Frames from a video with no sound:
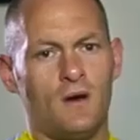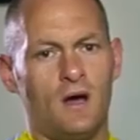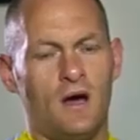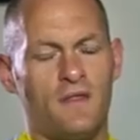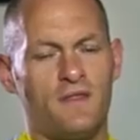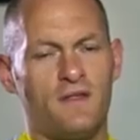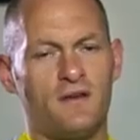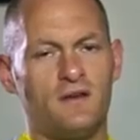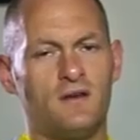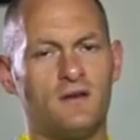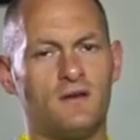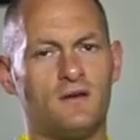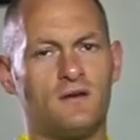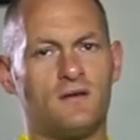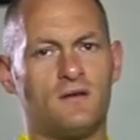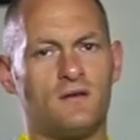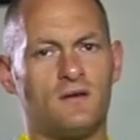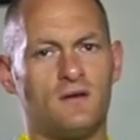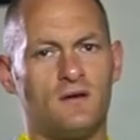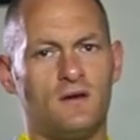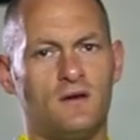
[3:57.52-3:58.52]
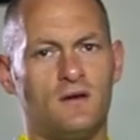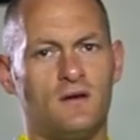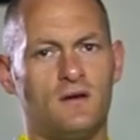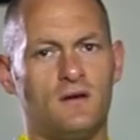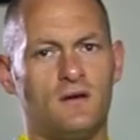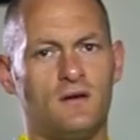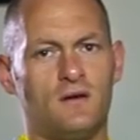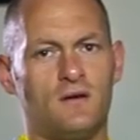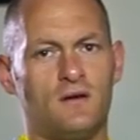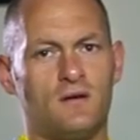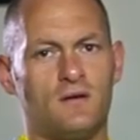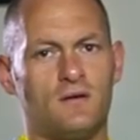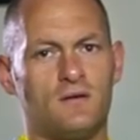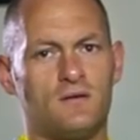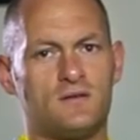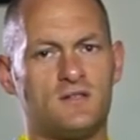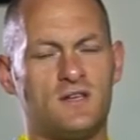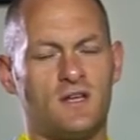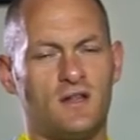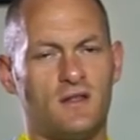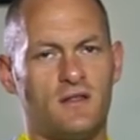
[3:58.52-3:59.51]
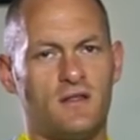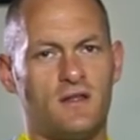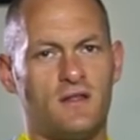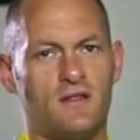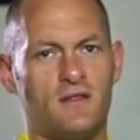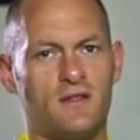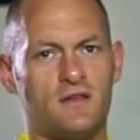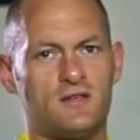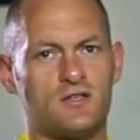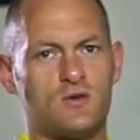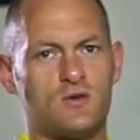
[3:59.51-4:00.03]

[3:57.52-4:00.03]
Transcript: I think. Certainly, this